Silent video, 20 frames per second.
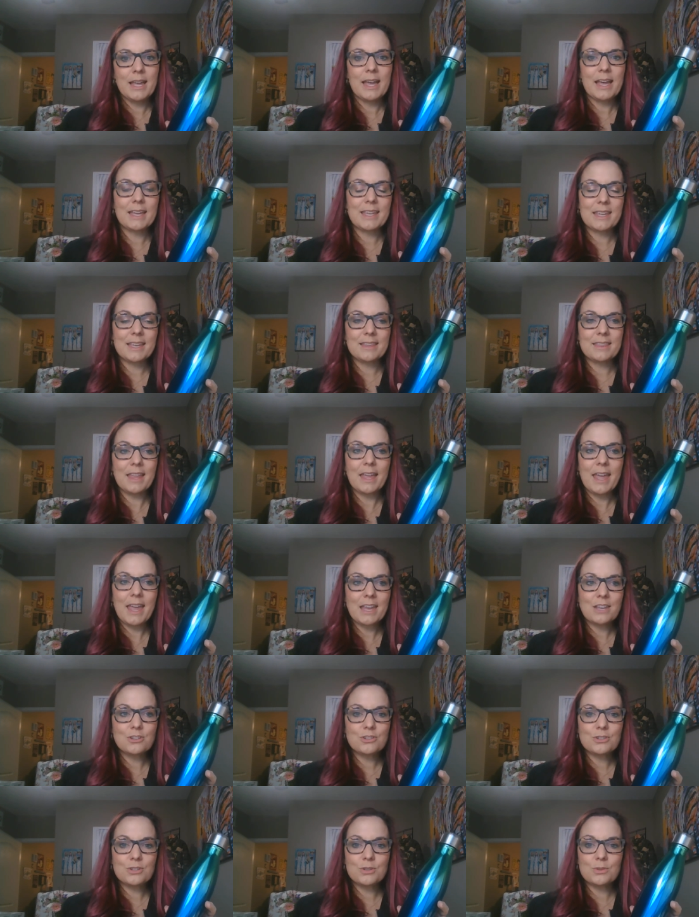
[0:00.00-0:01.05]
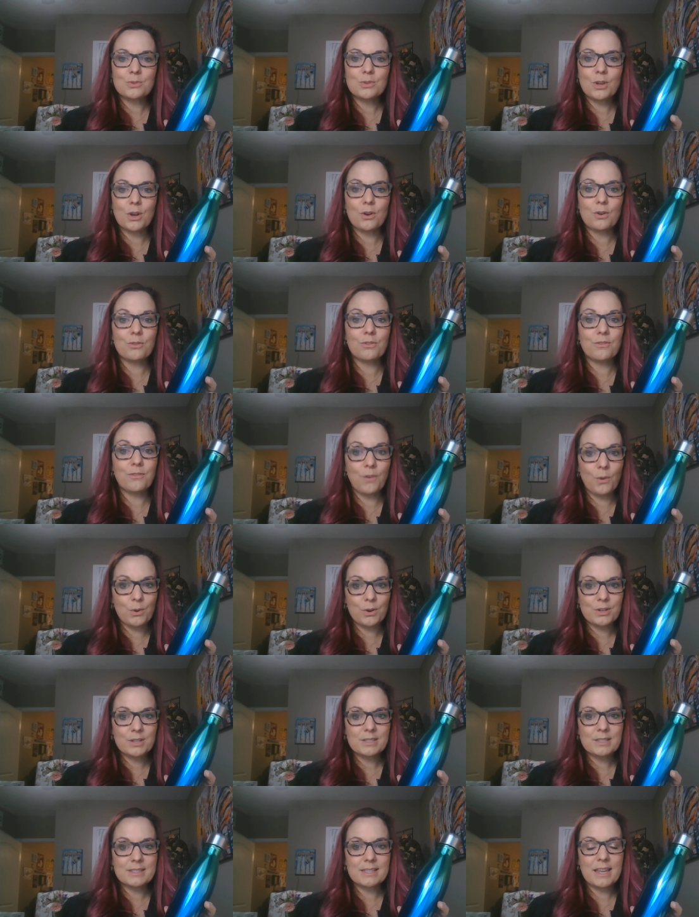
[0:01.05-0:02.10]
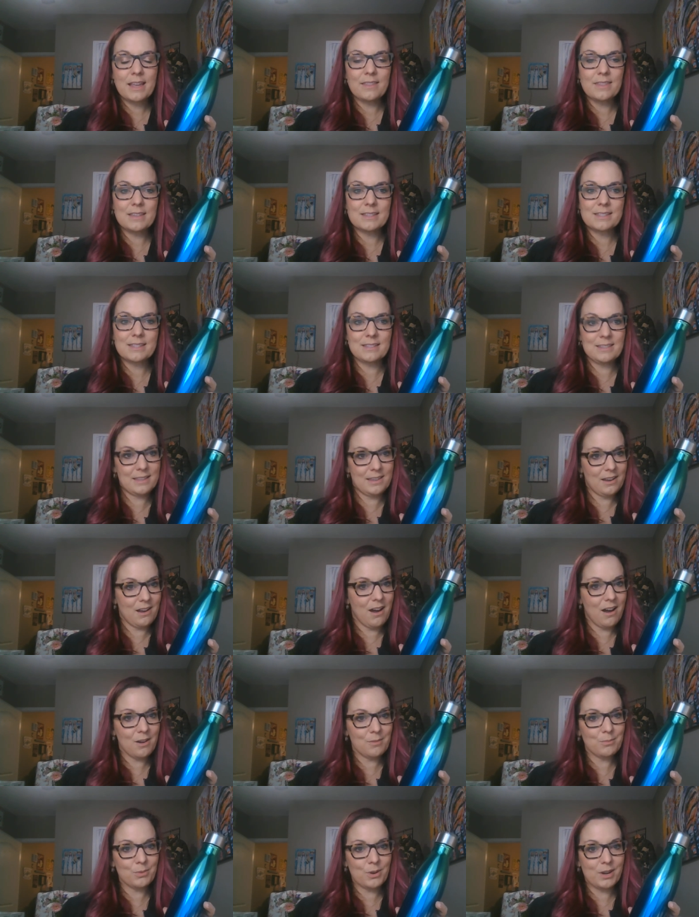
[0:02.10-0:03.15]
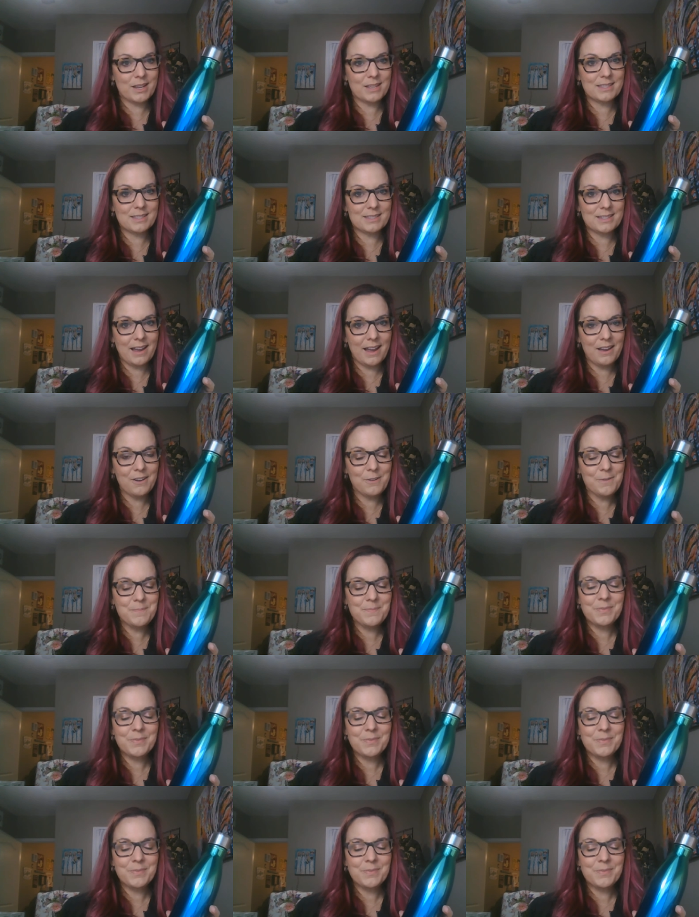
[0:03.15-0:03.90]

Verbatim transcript: Again, the H2 Go Force, and this is the ombre style